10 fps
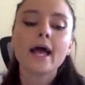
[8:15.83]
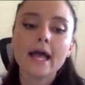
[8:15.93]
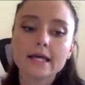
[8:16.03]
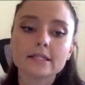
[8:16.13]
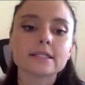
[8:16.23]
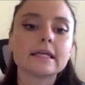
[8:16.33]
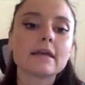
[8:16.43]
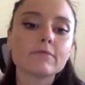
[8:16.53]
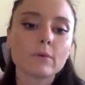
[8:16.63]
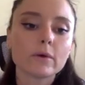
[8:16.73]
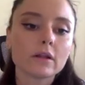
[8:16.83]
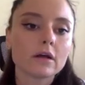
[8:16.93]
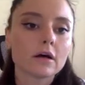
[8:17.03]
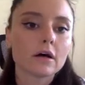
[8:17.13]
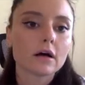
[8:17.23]
And if we
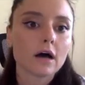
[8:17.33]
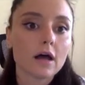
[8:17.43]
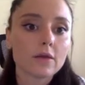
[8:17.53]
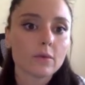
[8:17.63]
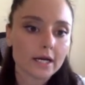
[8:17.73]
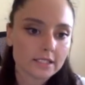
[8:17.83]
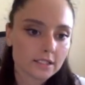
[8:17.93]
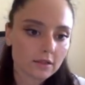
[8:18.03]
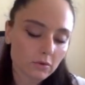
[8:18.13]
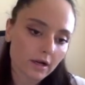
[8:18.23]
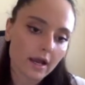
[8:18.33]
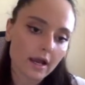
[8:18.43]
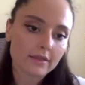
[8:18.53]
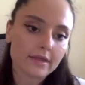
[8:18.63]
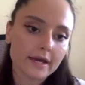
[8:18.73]
will otherwise look
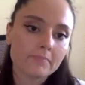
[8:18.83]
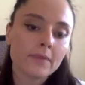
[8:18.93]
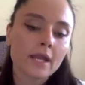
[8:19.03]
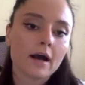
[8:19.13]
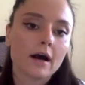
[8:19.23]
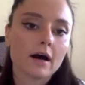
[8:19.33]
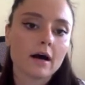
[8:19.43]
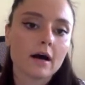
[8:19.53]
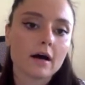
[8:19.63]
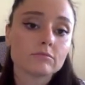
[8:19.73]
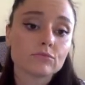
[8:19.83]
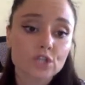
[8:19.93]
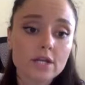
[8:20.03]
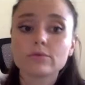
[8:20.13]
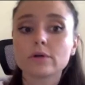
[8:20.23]
at the
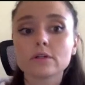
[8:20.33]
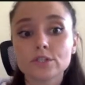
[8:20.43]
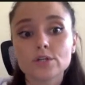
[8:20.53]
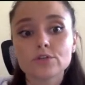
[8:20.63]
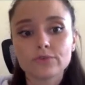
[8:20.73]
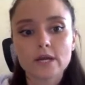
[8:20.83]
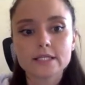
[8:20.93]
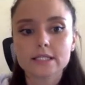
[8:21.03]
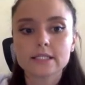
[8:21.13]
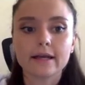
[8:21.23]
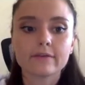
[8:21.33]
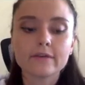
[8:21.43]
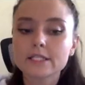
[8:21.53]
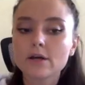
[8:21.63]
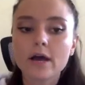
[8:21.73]
general search phrases like
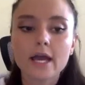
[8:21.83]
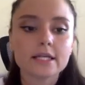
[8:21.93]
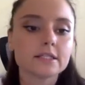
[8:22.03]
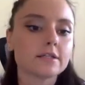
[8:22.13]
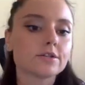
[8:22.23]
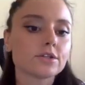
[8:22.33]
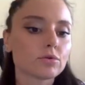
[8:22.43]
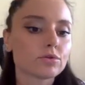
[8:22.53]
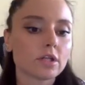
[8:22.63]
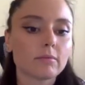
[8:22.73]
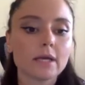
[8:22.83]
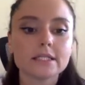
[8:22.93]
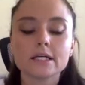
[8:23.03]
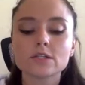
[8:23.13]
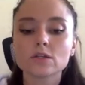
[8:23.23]
video editor, social
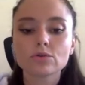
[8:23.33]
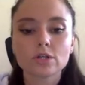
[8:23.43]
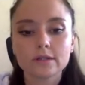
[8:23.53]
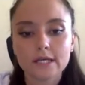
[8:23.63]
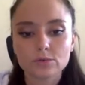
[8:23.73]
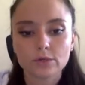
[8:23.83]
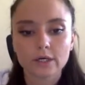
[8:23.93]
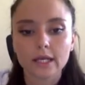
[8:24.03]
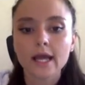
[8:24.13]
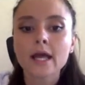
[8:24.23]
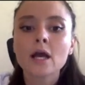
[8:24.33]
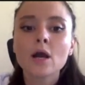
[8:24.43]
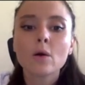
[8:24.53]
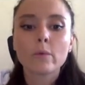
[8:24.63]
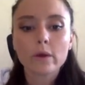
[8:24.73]
media, social networking,
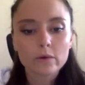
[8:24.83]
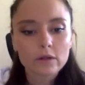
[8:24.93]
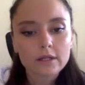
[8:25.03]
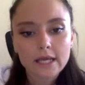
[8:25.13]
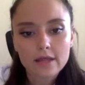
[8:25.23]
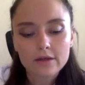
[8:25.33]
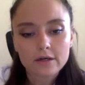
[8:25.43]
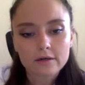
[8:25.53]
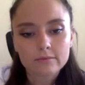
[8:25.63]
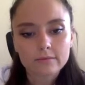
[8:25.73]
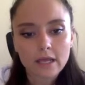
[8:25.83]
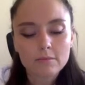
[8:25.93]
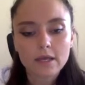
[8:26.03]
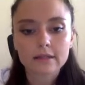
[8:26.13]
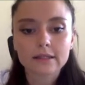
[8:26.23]
we will gather
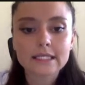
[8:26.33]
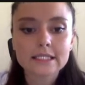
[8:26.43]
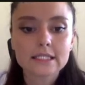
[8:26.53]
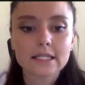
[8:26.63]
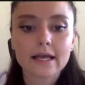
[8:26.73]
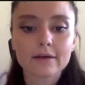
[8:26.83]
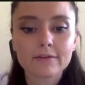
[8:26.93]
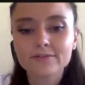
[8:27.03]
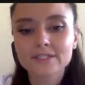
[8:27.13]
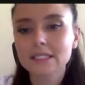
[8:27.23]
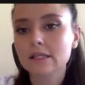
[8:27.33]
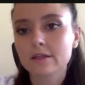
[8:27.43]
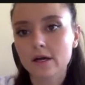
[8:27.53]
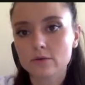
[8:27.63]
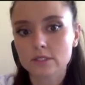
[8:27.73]
maybe at least like
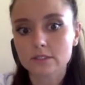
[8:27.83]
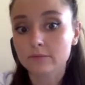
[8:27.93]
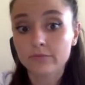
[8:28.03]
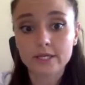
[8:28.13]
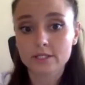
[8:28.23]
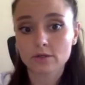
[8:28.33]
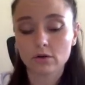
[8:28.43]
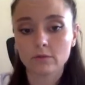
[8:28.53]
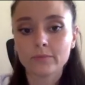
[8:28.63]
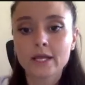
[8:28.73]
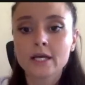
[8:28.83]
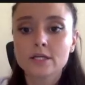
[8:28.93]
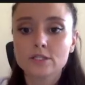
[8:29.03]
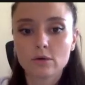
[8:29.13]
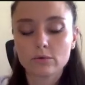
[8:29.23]
15,000. That's all.
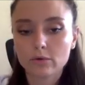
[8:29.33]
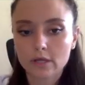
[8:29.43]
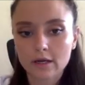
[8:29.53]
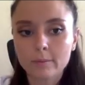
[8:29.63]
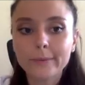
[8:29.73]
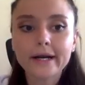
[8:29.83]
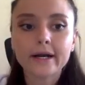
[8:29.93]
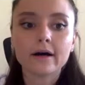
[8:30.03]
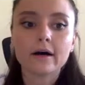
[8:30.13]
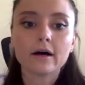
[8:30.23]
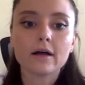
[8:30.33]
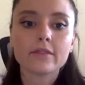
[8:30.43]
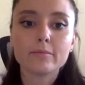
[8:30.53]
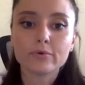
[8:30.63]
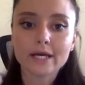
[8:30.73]
So you can compare
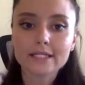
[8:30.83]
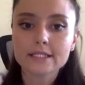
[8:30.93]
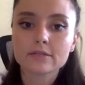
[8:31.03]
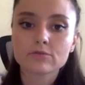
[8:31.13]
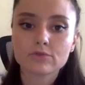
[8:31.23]
the branded